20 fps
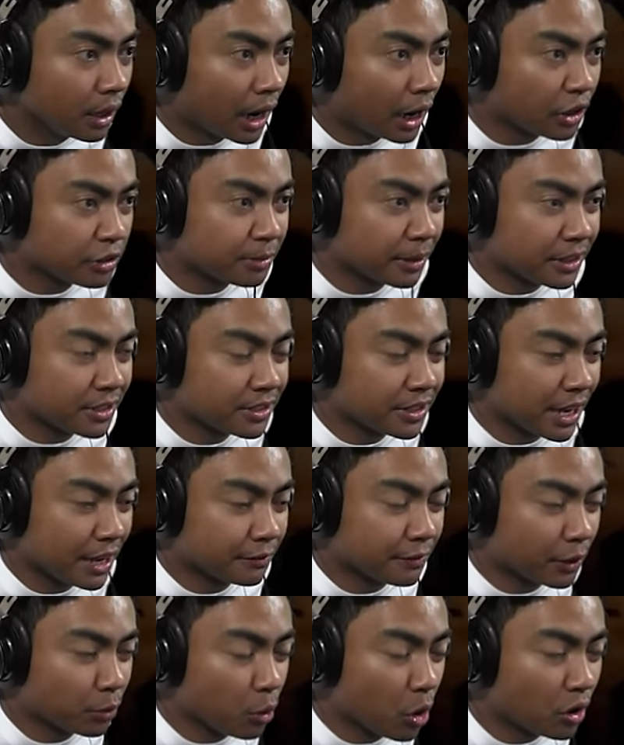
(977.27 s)
I was about to say,
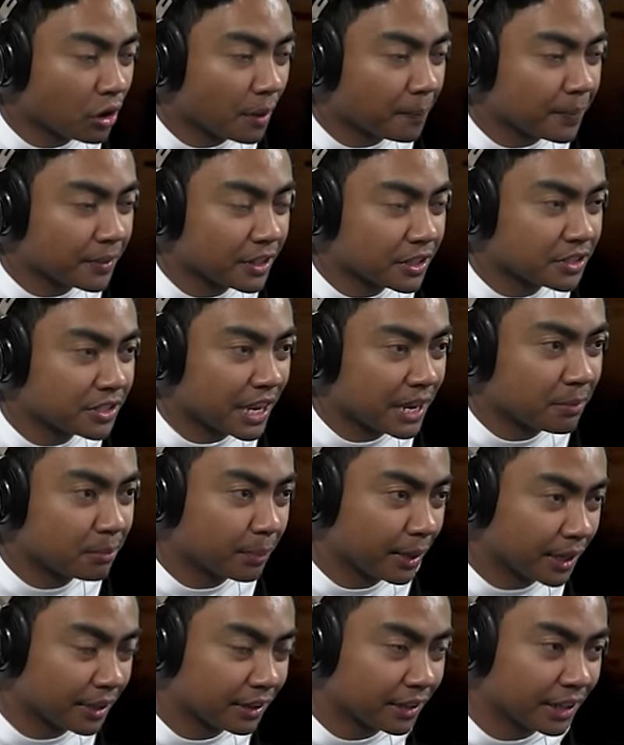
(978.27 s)
if I woke up in the same
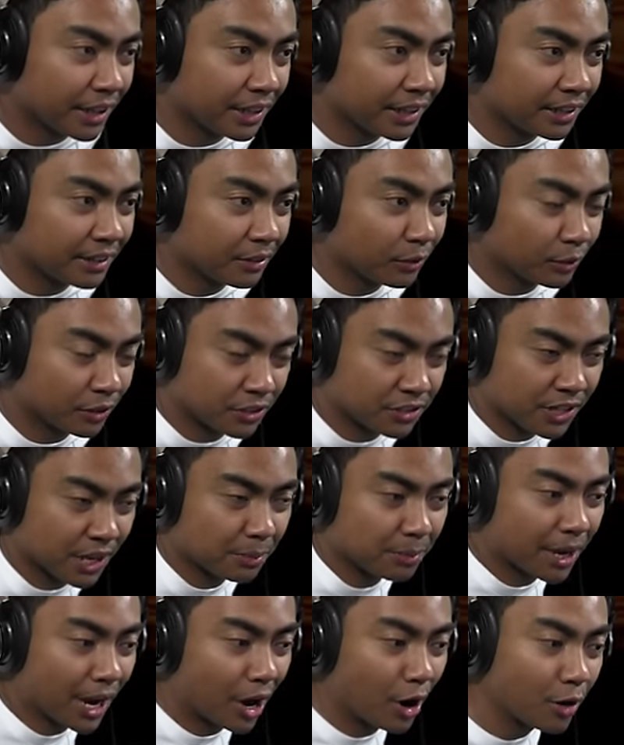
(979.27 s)
bed again, or the
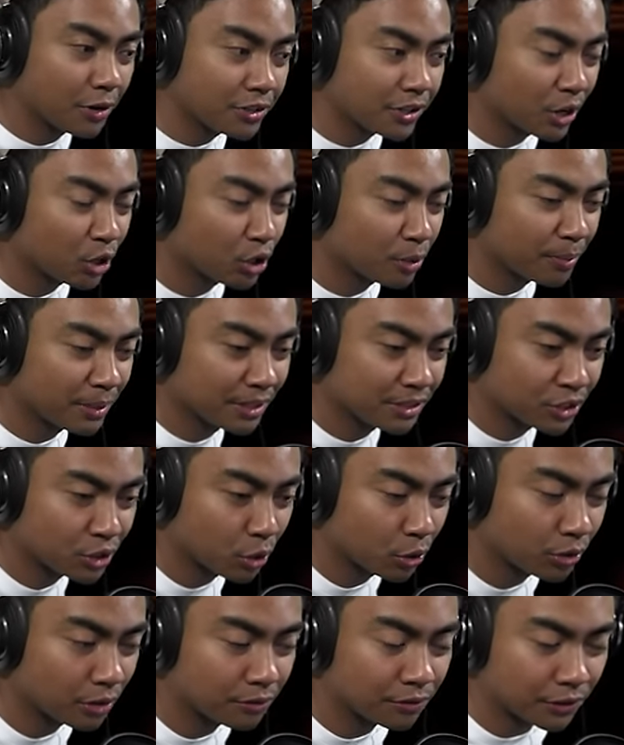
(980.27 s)
same couch, I would have been
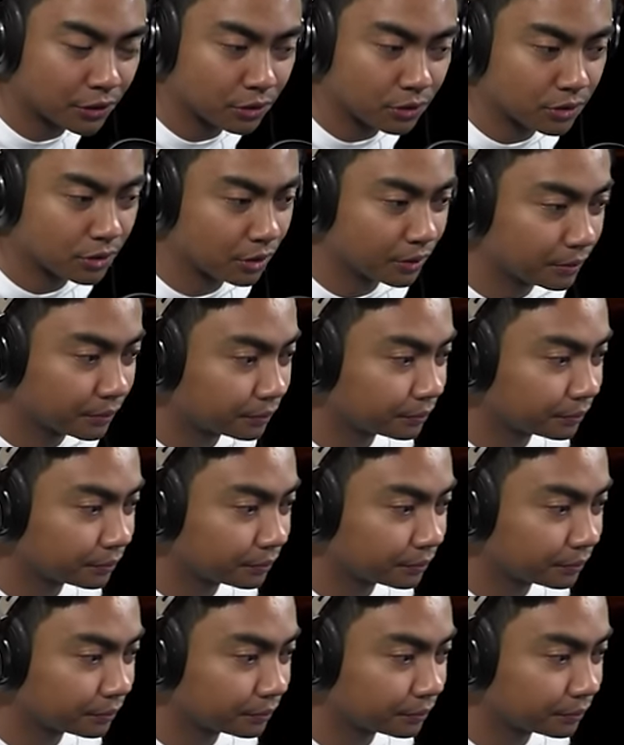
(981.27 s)
so confused.